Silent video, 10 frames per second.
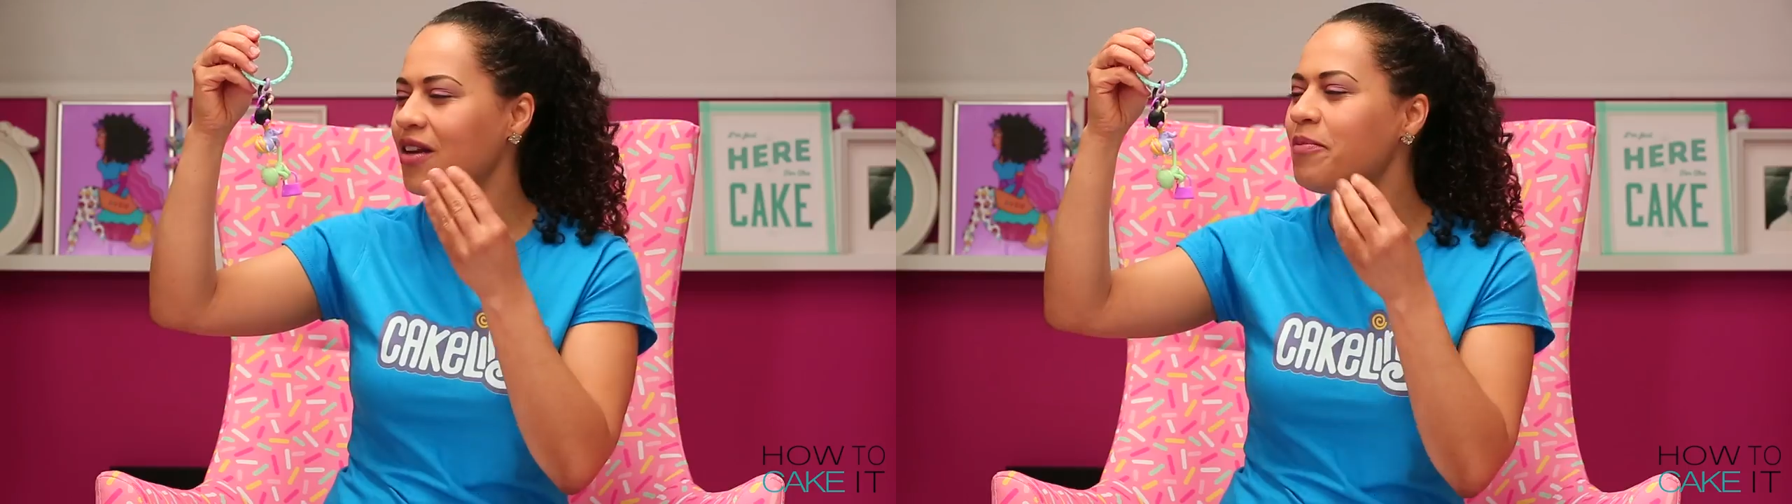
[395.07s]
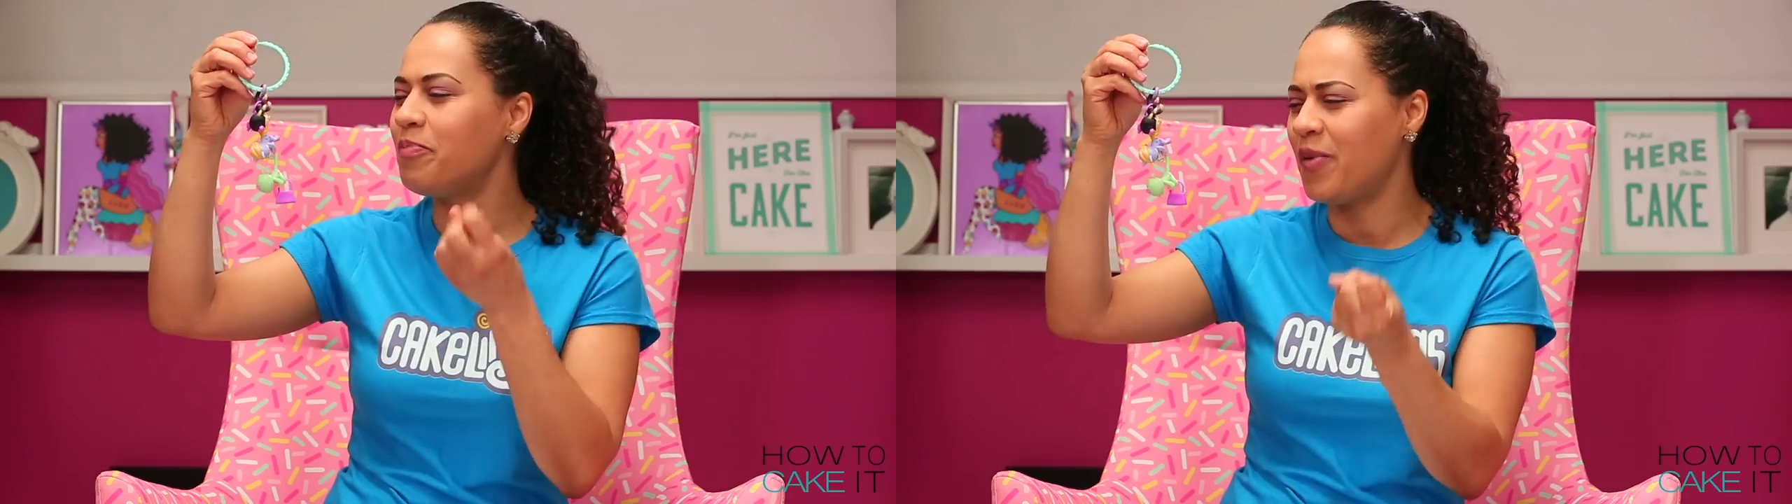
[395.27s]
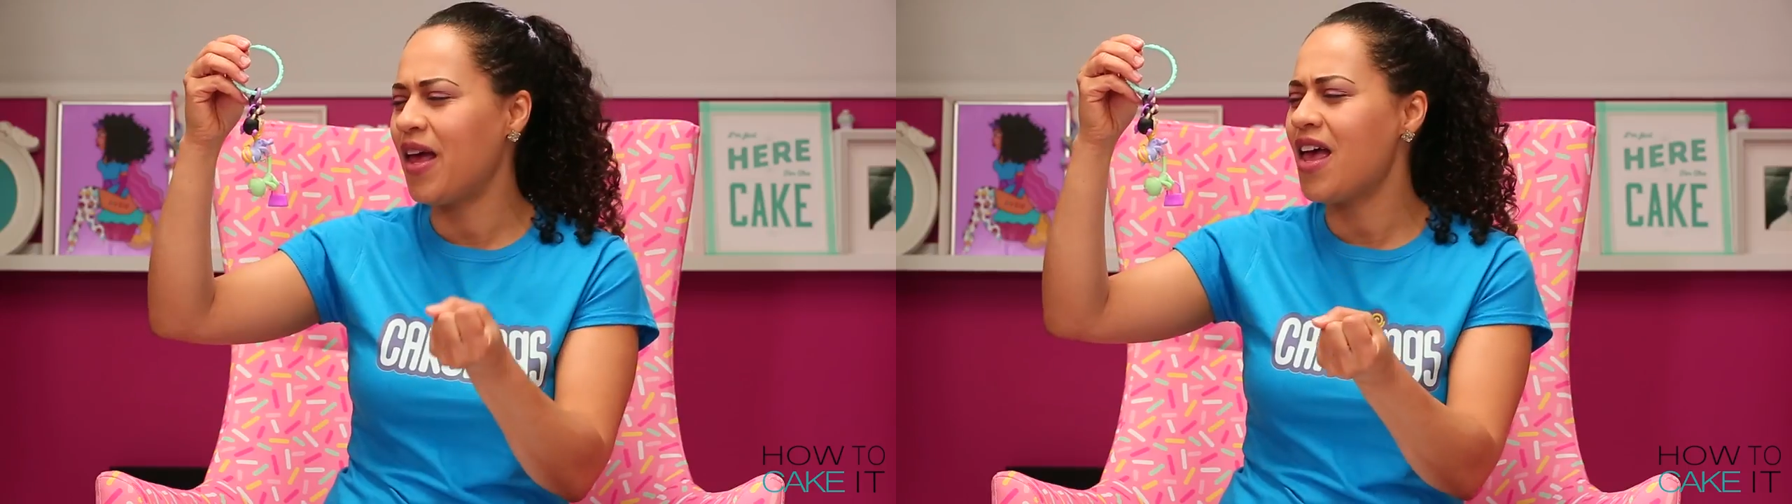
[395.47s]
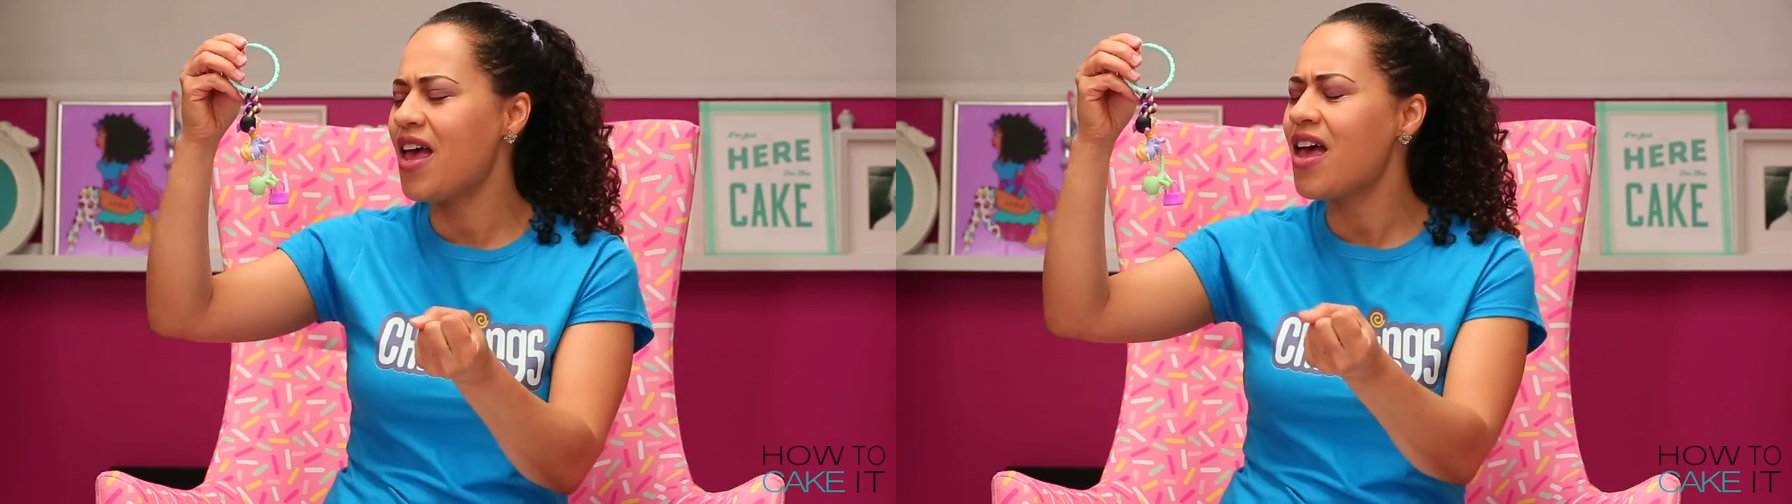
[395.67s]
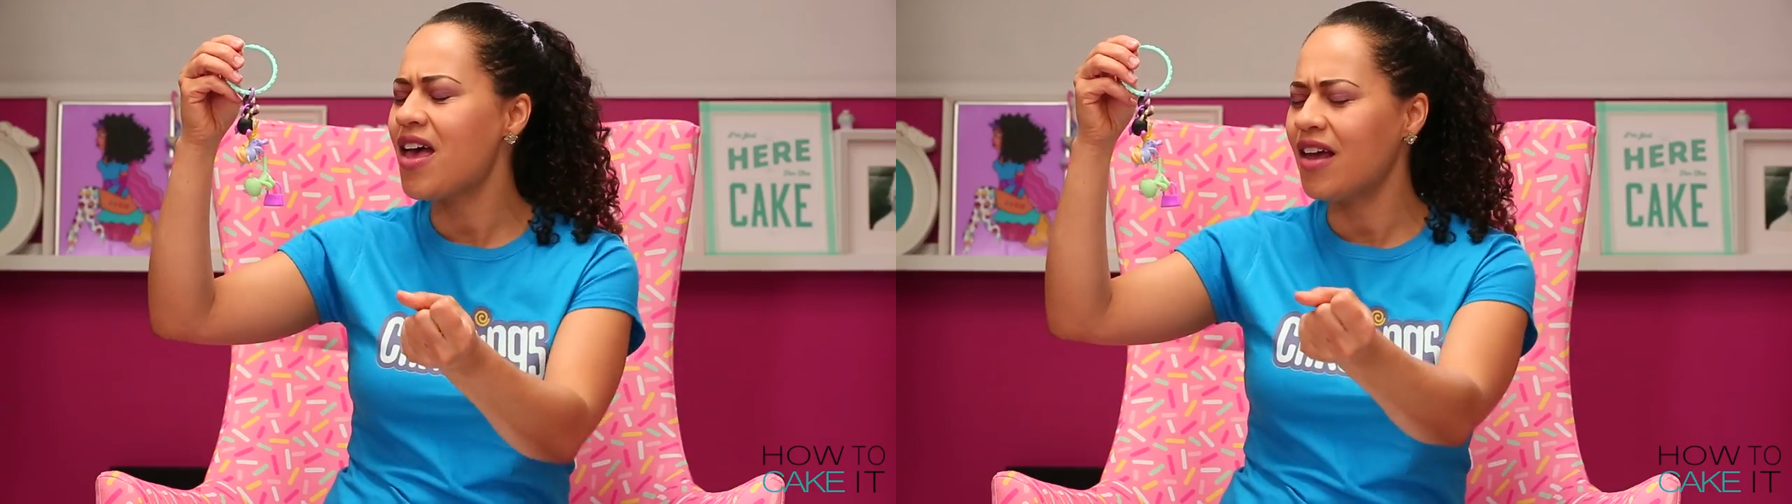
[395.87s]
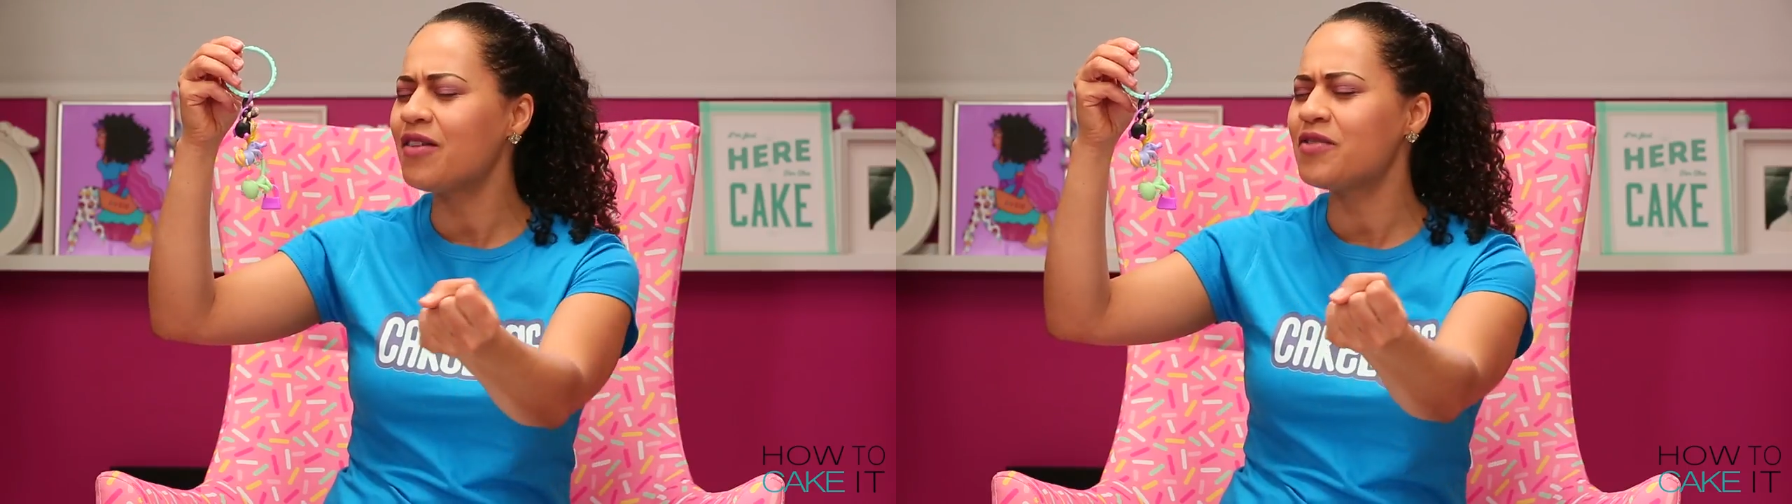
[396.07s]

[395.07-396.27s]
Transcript: a bed of